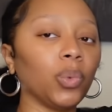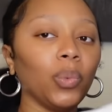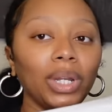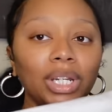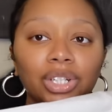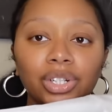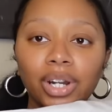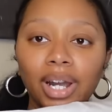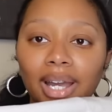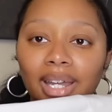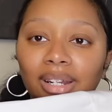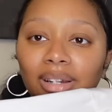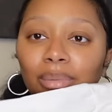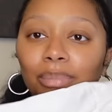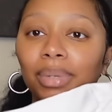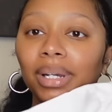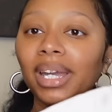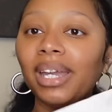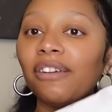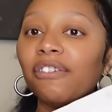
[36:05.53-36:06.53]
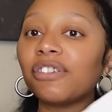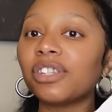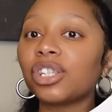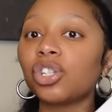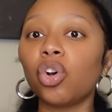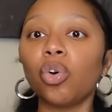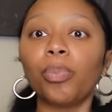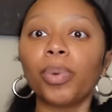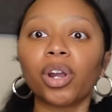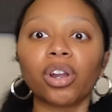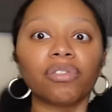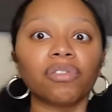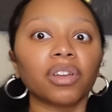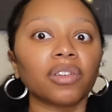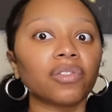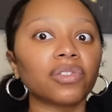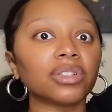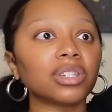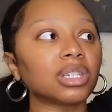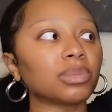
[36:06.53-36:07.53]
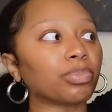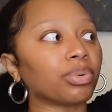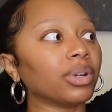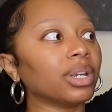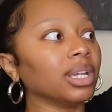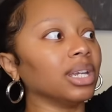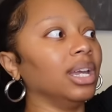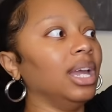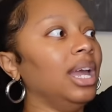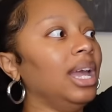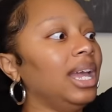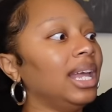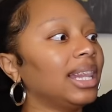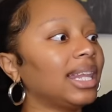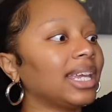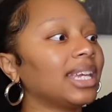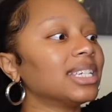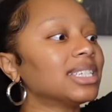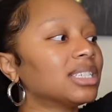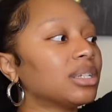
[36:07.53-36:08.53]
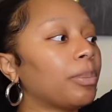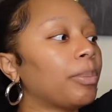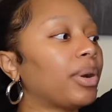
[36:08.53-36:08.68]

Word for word: winter item, but it's so perfect for spring. Like it's the